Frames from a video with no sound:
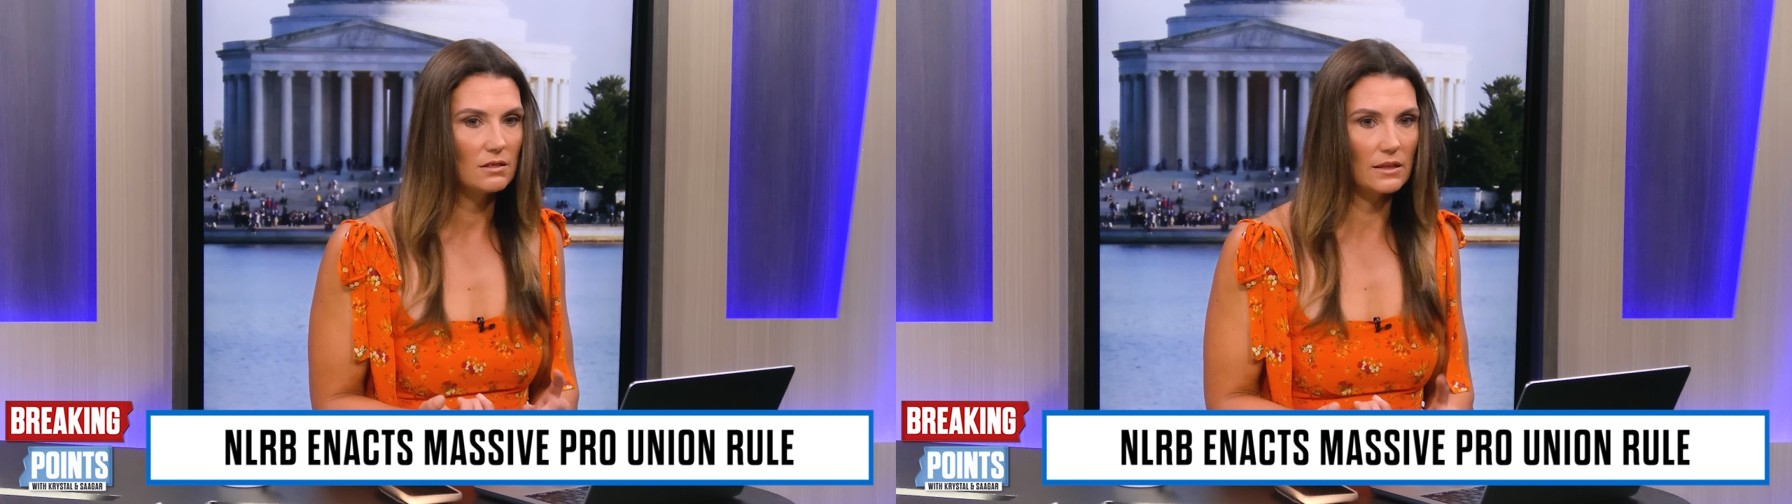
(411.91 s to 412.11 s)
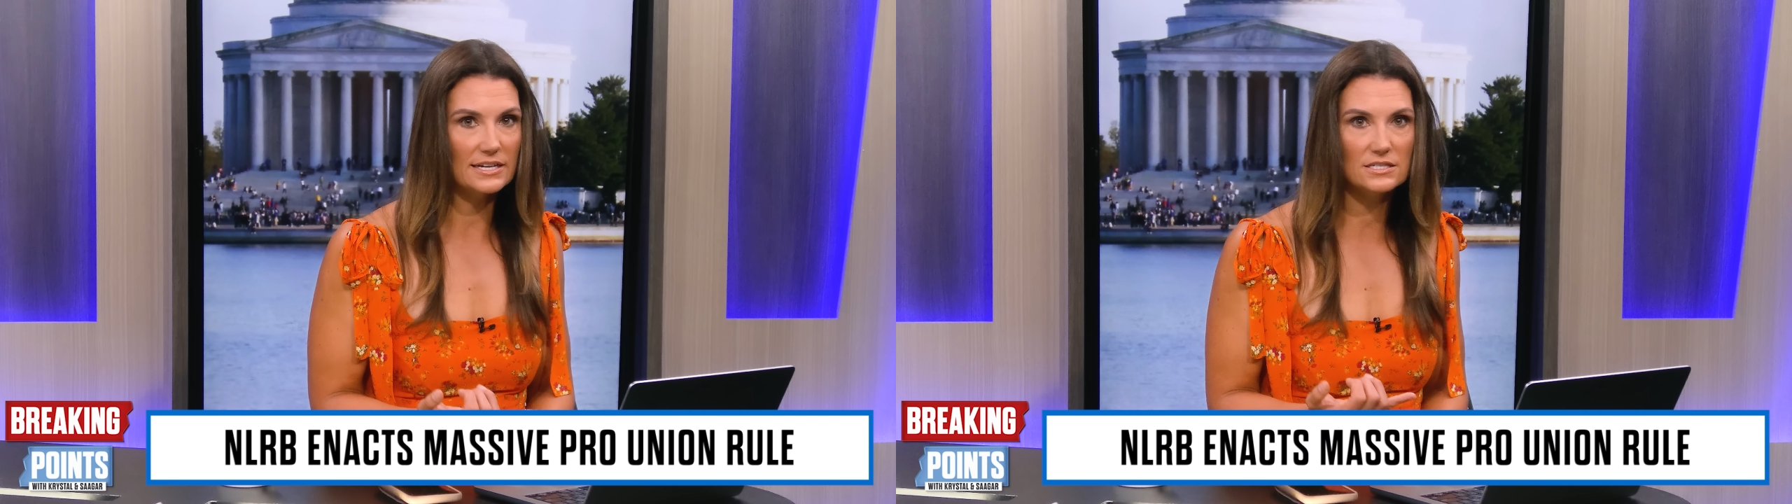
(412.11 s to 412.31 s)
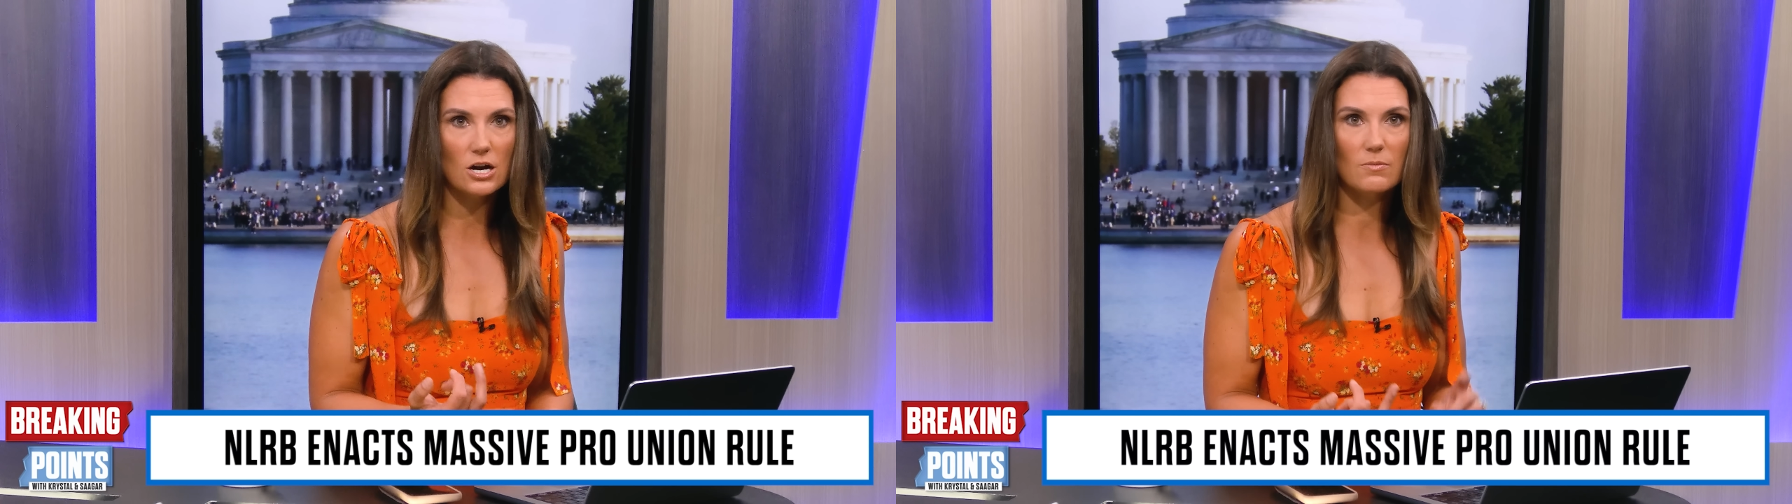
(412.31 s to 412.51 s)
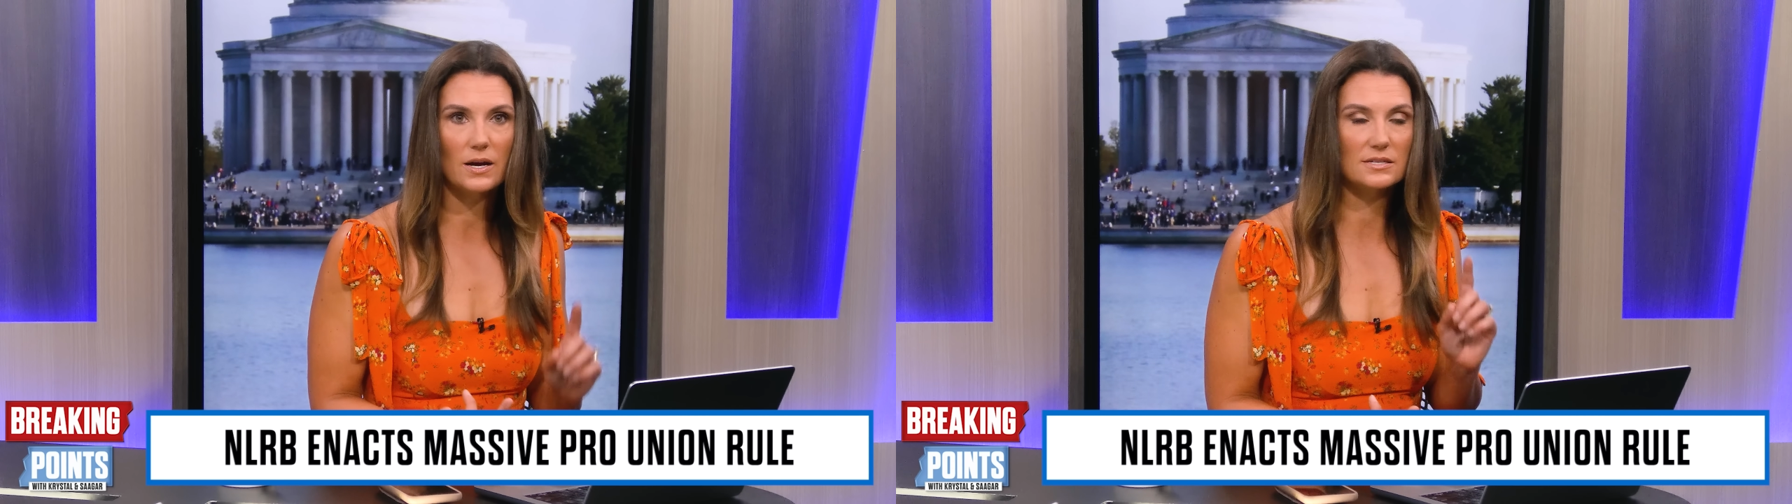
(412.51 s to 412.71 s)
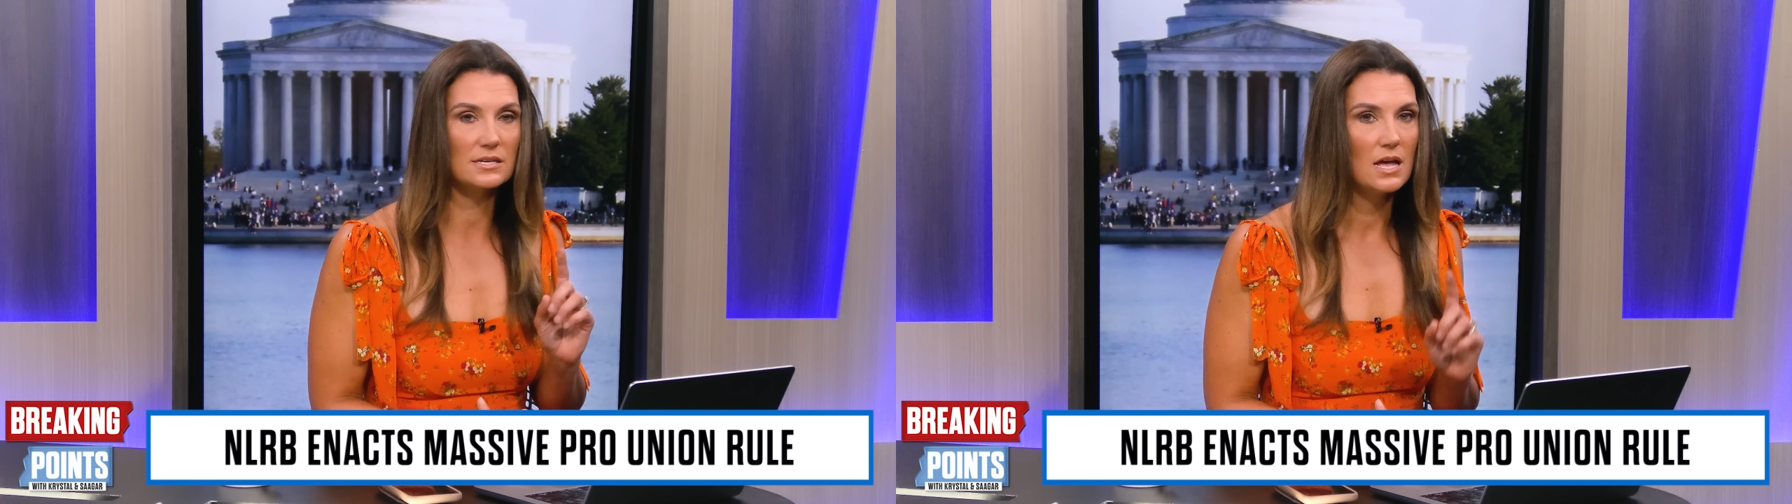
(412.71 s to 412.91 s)
like
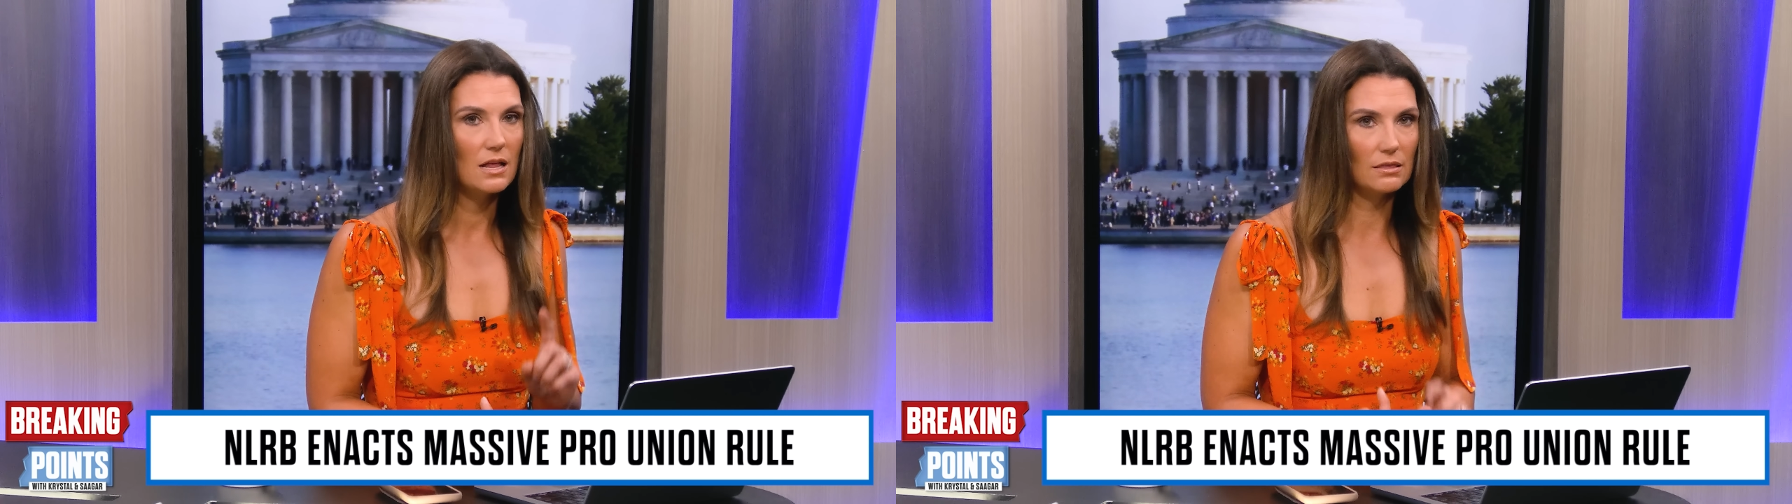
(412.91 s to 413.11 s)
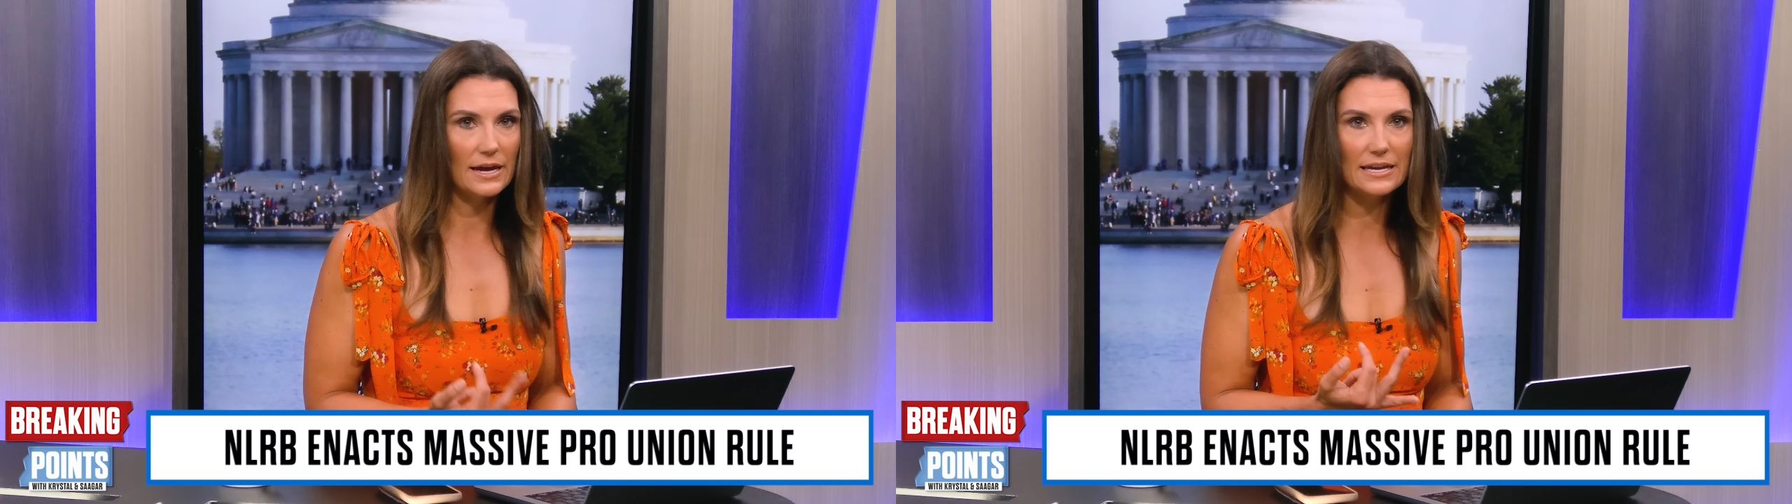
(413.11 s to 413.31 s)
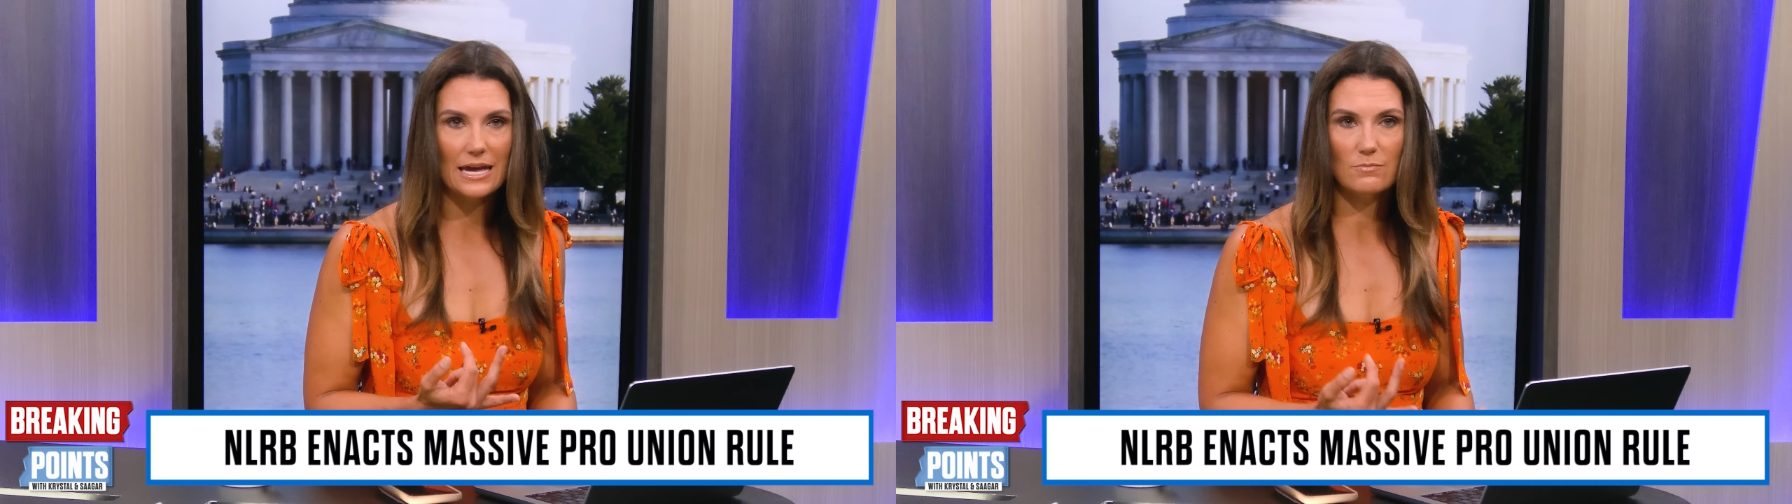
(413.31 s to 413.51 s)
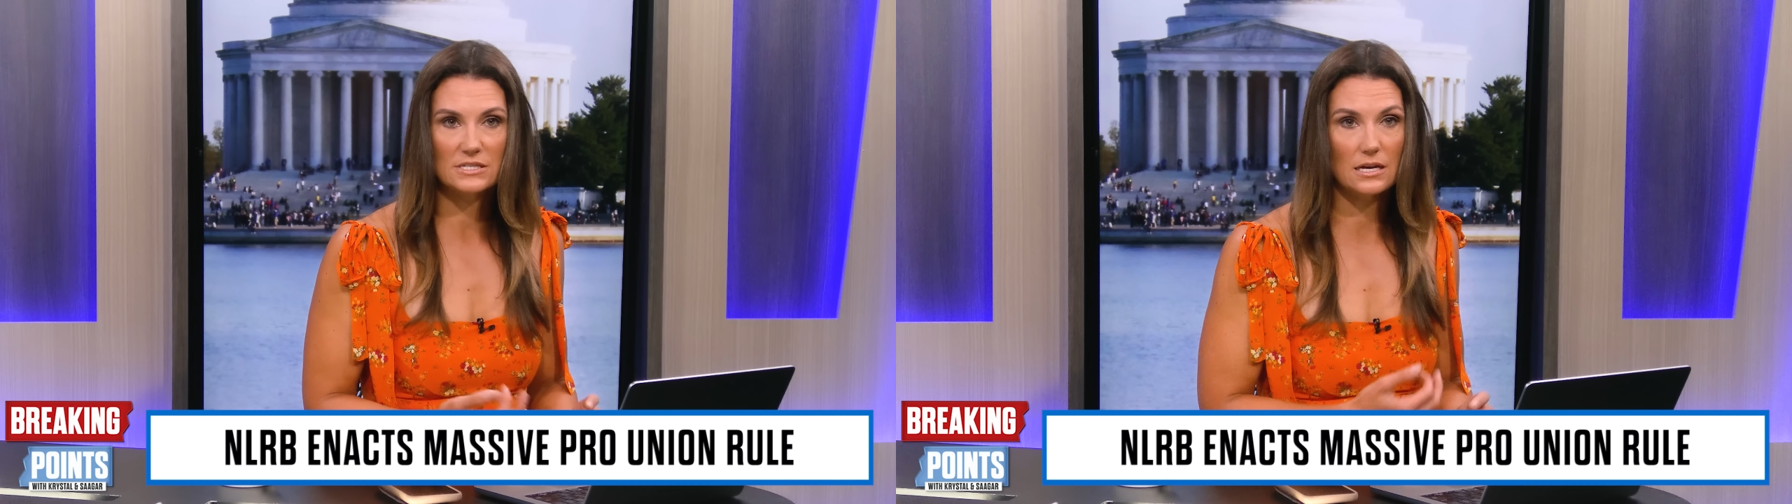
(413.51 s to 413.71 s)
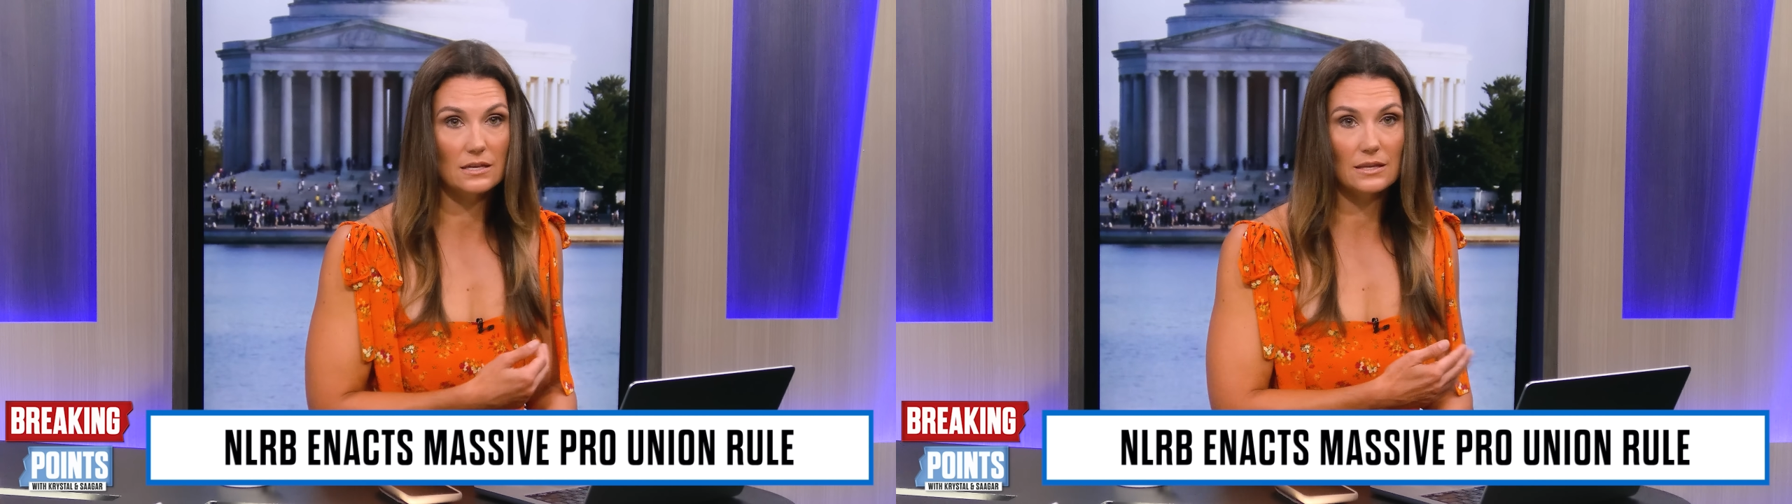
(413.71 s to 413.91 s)
Starbucks, like
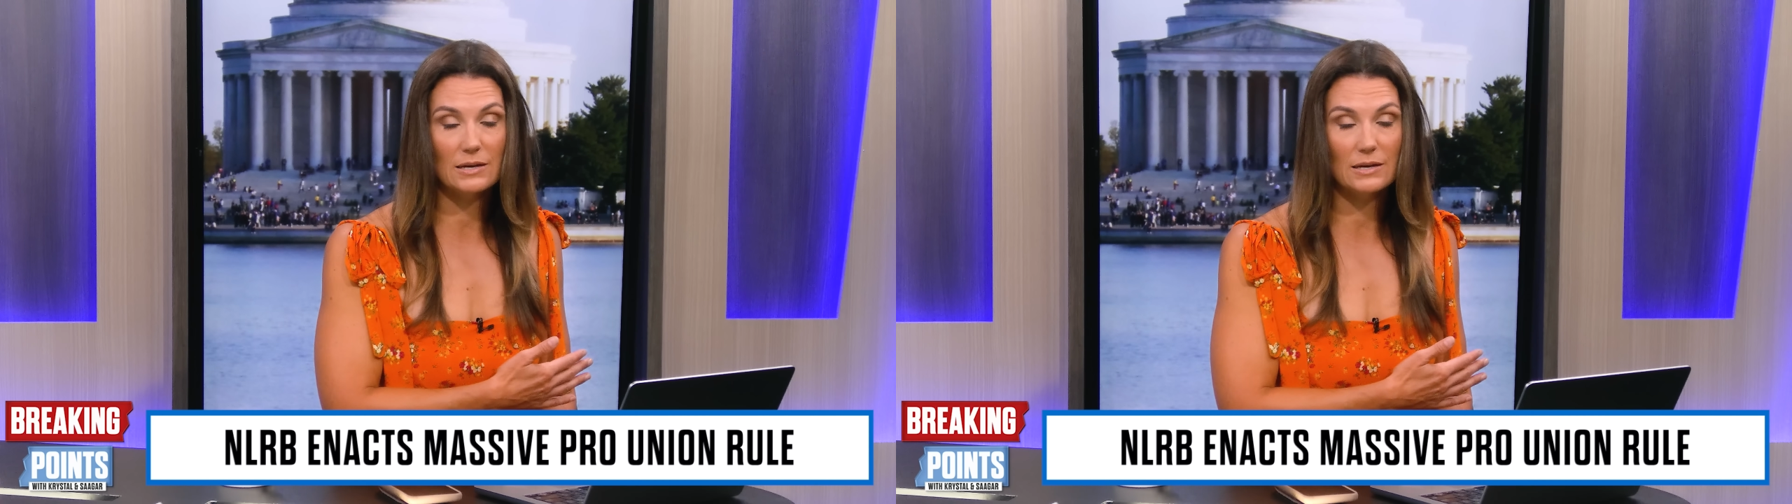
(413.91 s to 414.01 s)
Amazon,